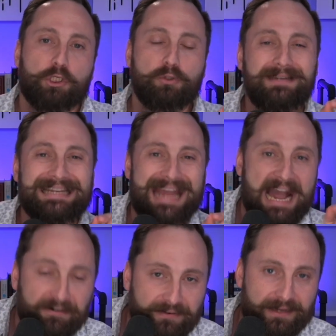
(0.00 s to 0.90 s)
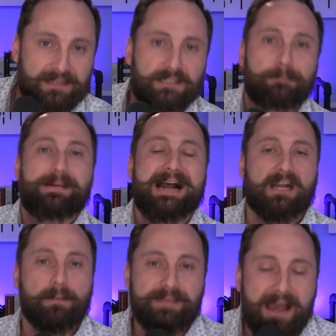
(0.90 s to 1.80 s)
You need evidence to
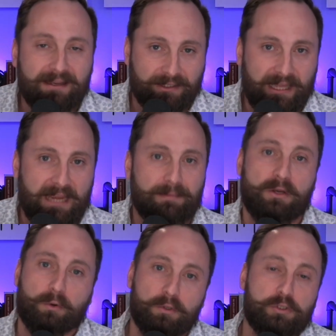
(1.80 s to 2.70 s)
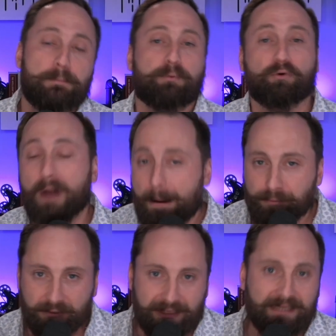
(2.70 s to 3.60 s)
back up that claim in order to
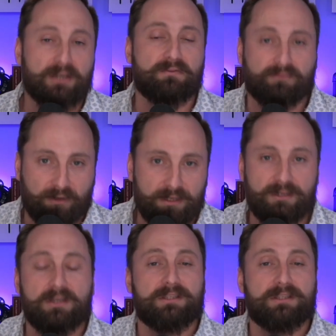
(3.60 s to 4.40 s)
properly convert